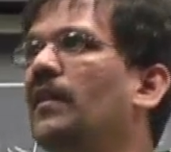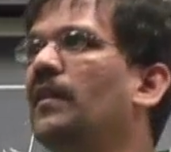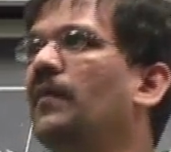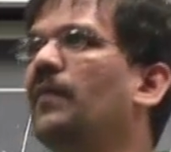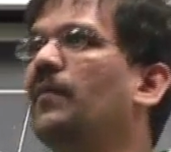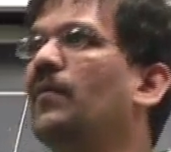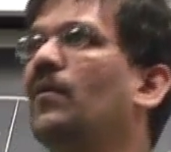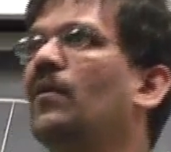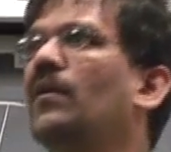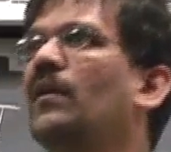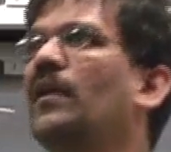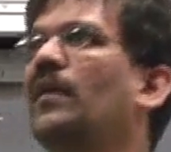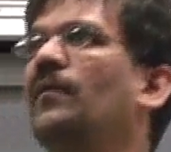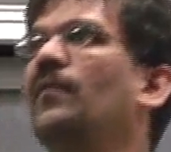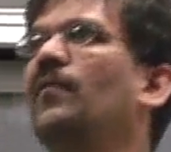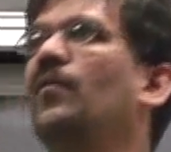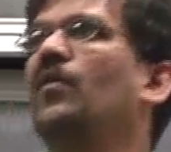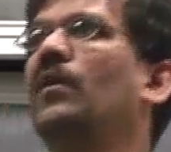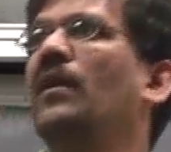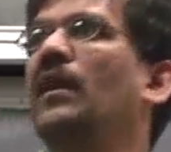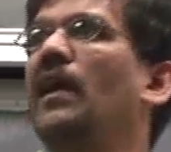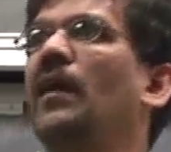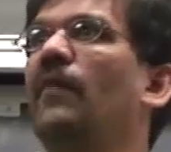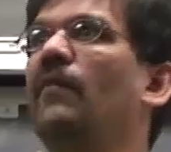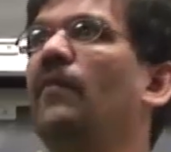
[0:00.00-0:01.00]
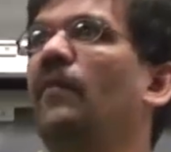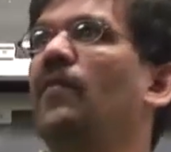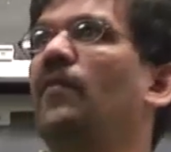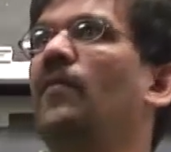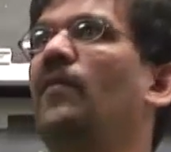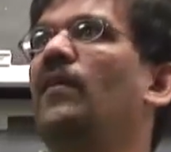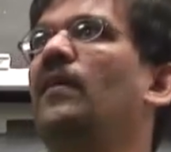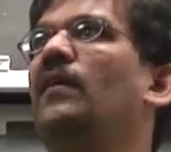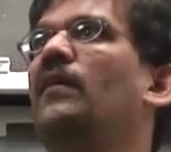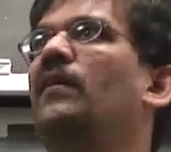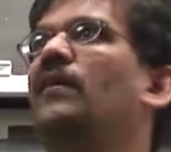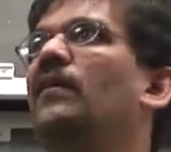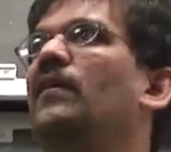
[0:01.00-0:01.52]
that the program would ever
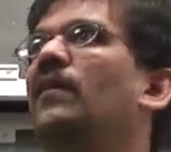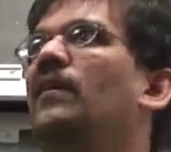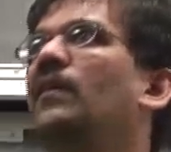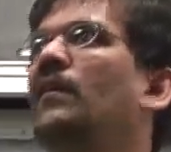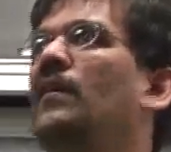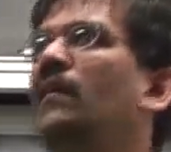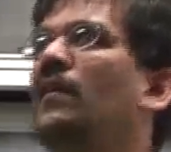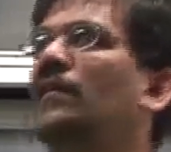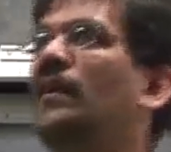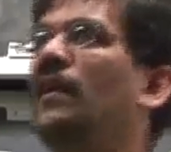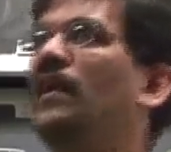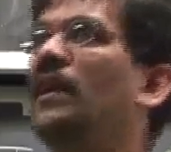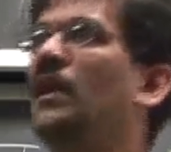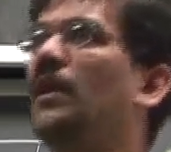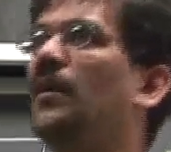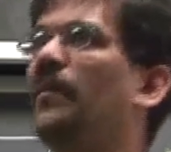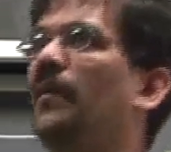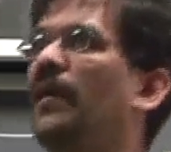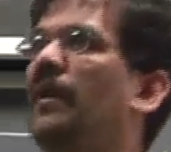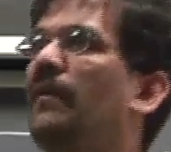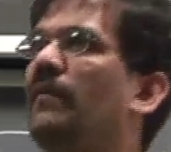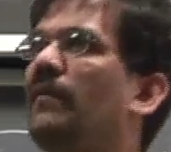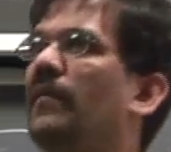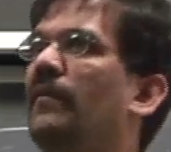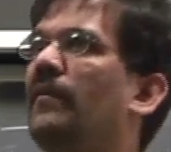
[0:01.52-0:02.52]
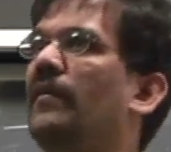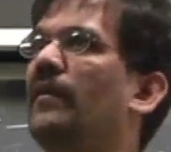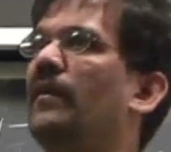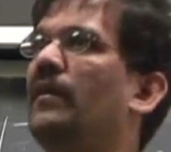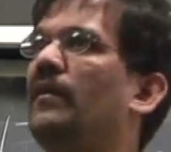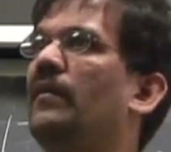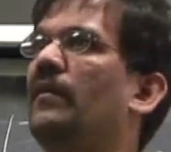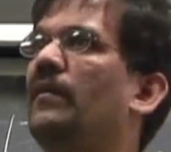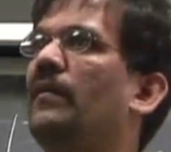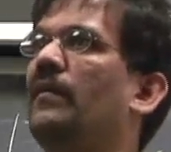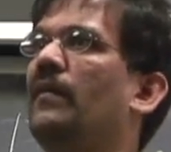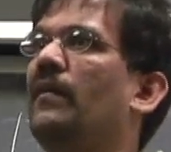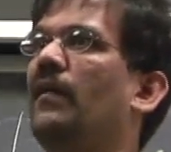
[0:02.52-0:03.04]
want into main
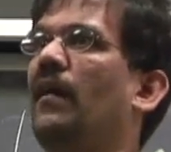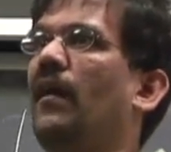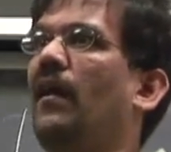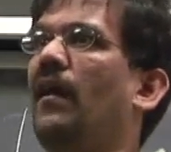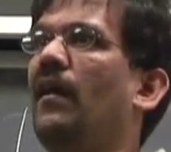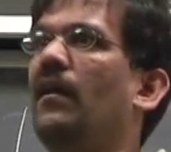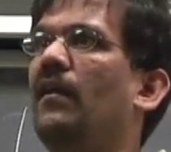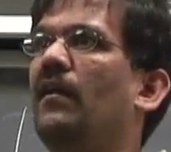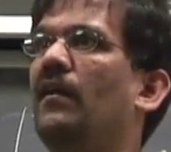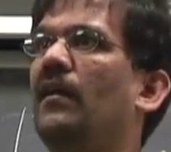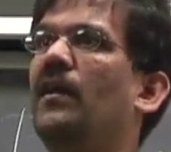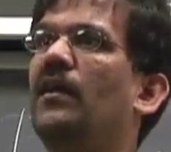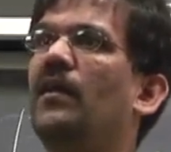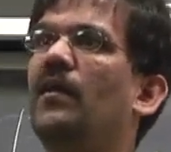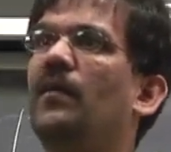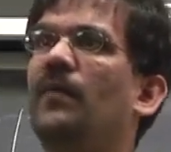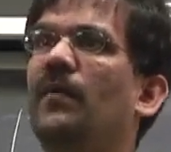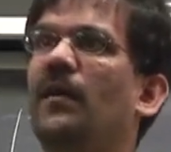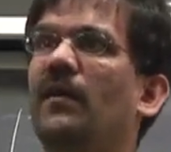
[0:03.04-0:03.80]
memory and let your